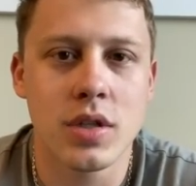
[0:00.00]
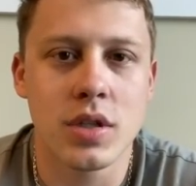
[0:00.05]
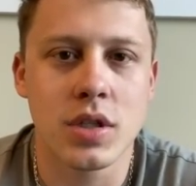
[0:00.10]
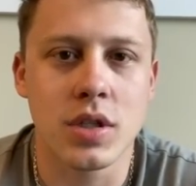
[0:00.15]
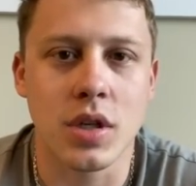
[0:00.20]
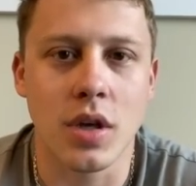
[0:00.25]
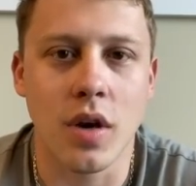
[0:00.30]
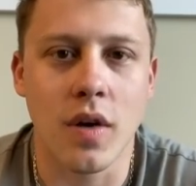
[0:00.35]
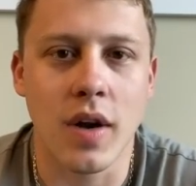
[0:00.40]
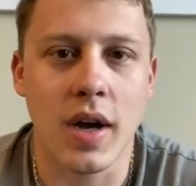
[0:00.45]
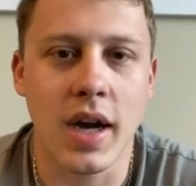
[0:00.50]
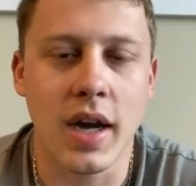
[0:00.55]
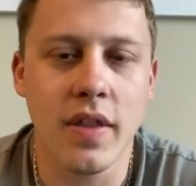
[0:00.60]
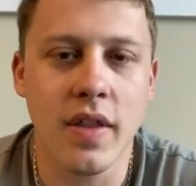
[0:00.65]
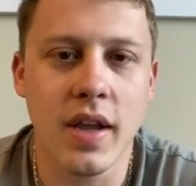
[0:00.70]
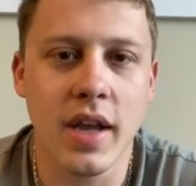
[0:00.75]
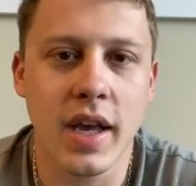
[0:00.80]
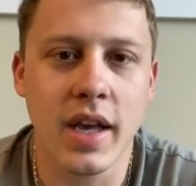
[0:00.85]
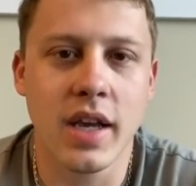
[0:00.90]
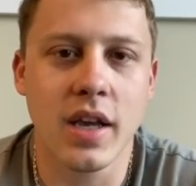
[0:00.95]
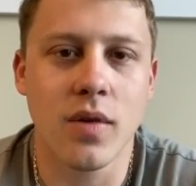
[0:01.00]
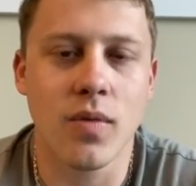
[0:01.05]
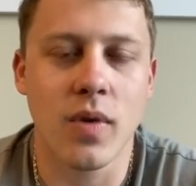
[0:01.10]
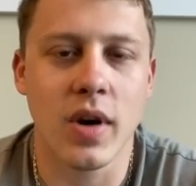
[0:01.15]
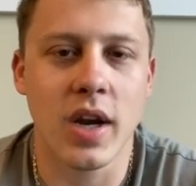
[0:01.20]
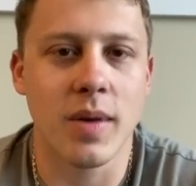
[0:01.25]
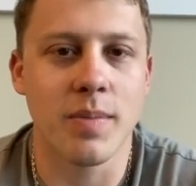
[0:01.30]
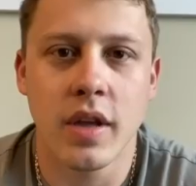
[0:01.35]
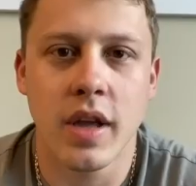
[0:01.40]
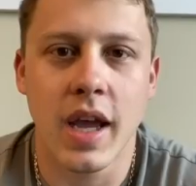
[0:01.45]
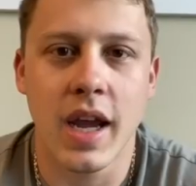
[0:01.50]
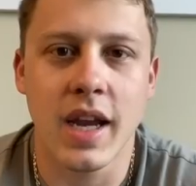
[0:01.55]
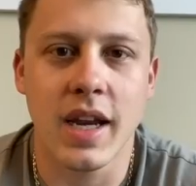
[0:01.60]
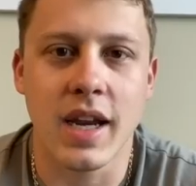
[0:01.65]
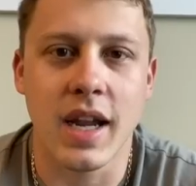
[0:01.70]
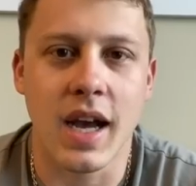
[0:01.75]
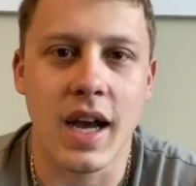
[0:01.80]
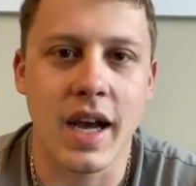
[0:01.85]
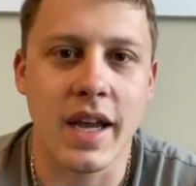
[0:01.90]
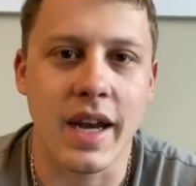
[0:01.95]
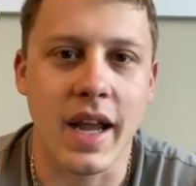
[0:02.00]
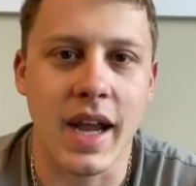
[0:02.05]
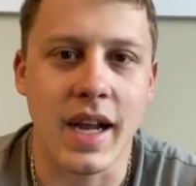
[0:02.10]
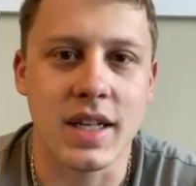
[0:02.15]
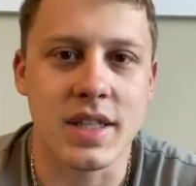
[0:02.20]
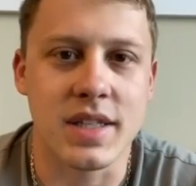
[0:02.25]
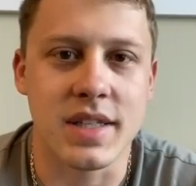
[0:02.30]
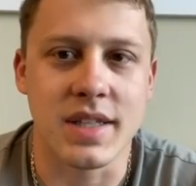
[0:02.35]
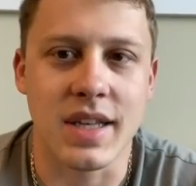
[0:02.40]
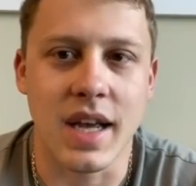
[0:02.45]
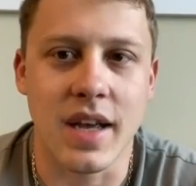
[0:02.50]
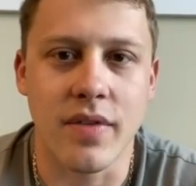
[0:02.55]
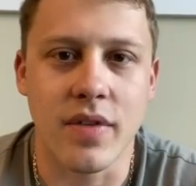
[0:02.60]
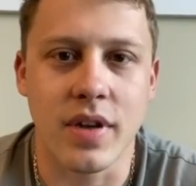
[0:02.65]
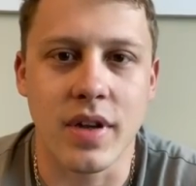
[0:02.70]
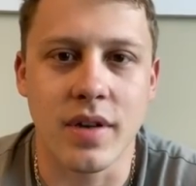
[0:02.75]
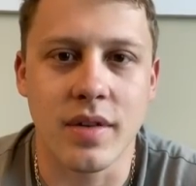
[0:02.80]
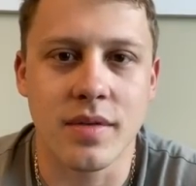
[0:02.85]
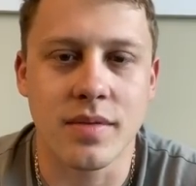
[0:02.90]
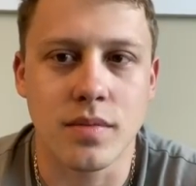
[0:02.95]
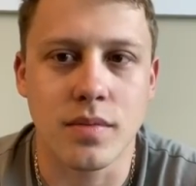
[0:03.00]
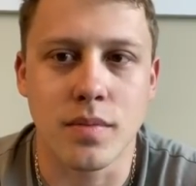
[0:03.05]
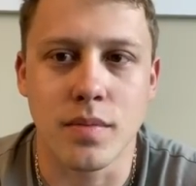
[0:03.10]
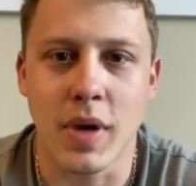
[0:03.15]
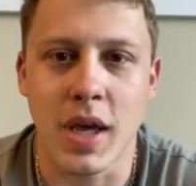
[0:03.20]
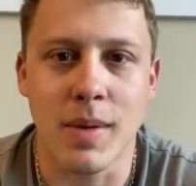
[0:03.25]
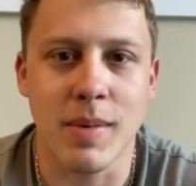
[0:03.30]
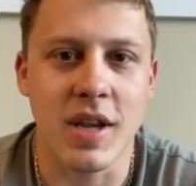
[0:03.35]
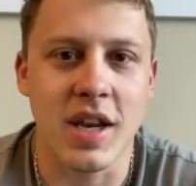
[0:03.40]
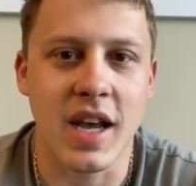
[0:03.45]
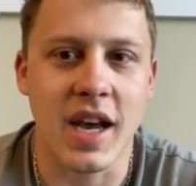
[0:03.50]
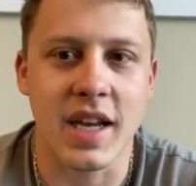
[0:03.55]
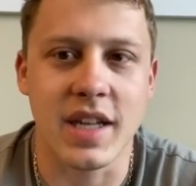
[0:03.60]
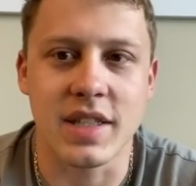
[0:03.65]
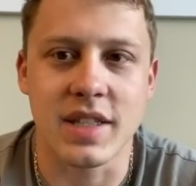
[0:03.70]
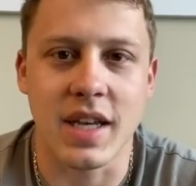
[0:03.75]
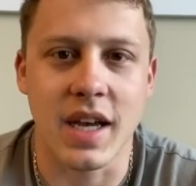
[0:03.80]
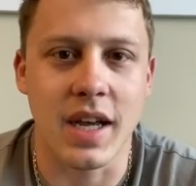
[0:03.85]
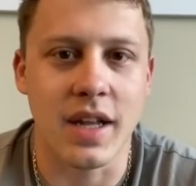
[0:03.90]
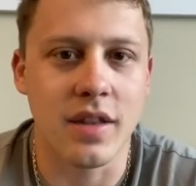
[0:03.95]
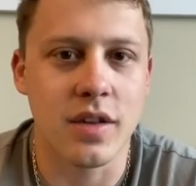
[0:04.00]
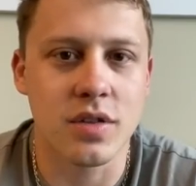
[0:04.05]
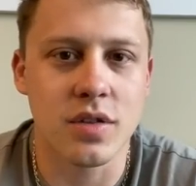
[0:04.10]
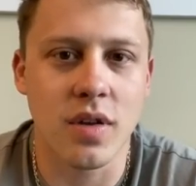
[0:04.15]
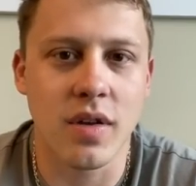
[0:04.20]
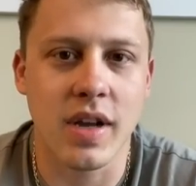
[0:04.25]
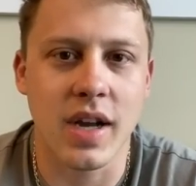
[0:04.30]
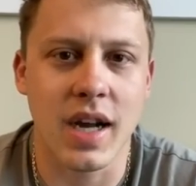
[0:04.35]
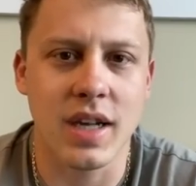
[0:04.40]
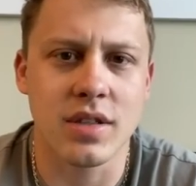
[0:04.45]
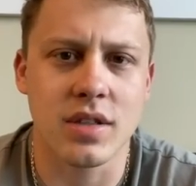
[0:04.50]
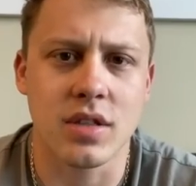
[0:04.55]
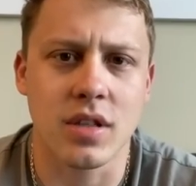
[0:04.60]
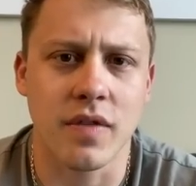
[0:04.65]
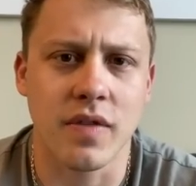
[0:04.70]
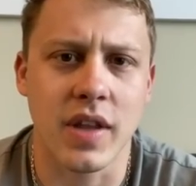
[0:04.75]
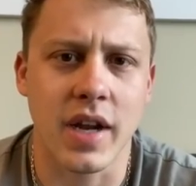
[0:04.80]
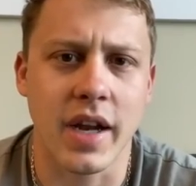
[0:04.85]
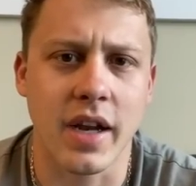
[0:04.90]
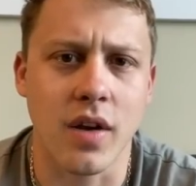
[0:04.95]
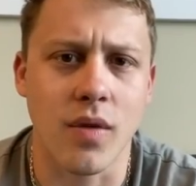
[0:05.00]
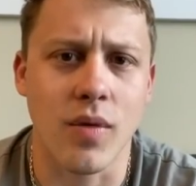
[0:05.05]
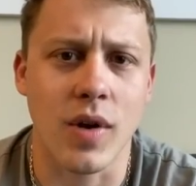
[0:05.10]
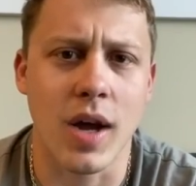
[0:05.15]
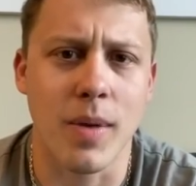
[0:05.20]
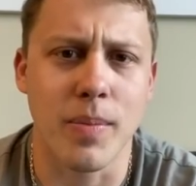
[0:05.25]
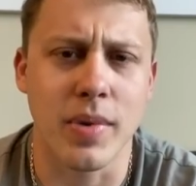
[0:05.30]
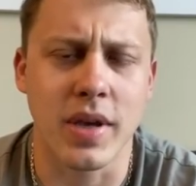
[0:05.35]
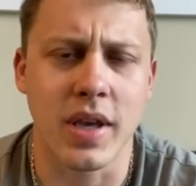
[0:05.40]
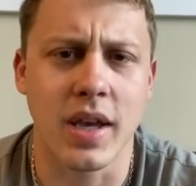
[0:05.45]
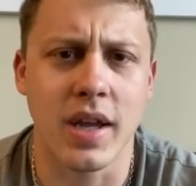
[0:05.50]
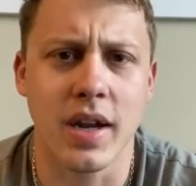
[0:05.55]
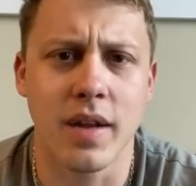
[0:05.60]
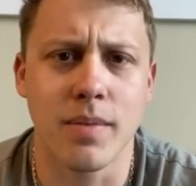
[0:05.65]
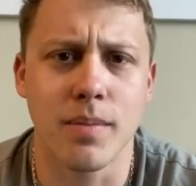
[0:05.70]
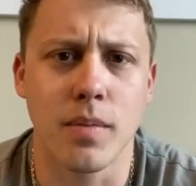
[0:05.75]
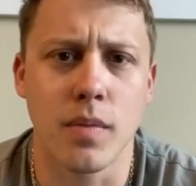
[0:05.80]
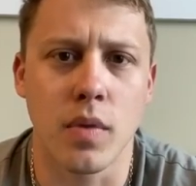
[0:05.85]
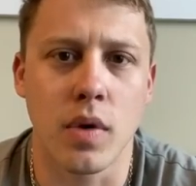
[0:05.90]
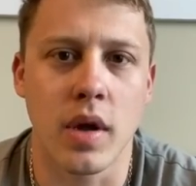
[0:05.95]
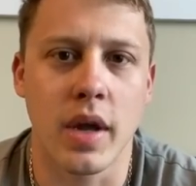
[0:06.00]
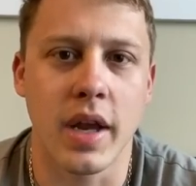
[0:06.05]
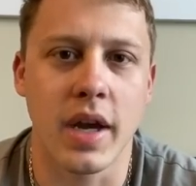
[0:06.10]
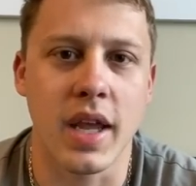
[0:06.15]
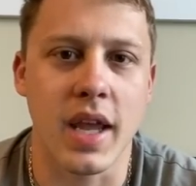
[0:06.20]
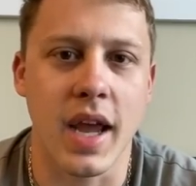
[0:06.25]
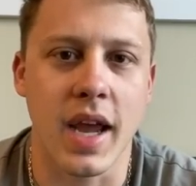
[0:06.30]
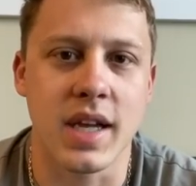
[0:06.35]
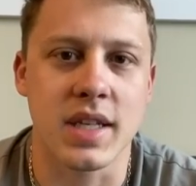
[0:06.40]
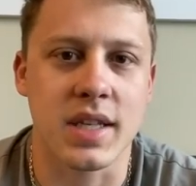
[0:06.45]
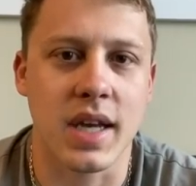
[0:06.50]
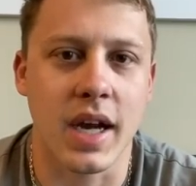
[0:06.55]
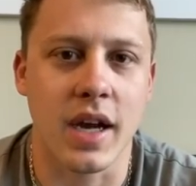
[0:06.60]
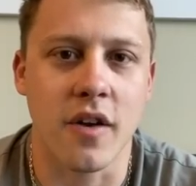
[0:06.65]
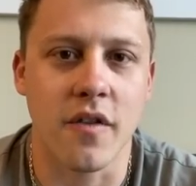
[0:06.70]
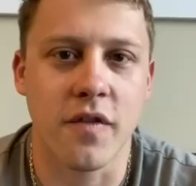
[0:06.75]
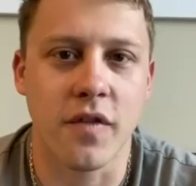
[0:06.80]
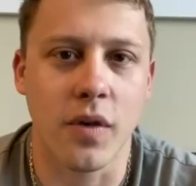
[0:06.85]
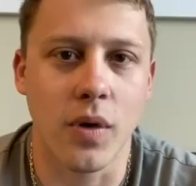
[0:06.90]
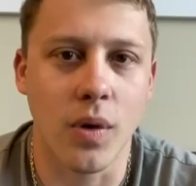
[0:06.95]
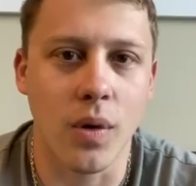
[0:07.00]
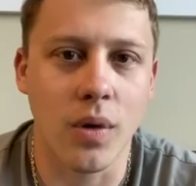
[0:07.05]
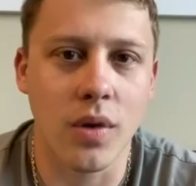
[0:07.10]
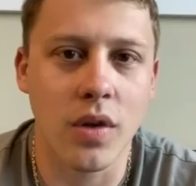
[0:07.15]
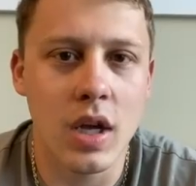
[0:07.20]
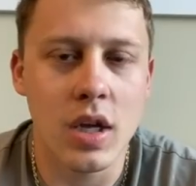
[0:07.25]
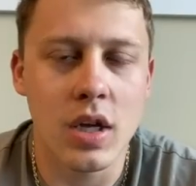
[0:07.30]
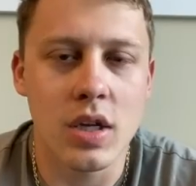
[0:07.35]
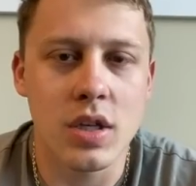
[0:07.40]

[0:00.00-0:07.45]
So I think I can rep 8-9, 8-7, maybe 9-10. There's all kinds of stuff that I could rep and get any ace high to fold.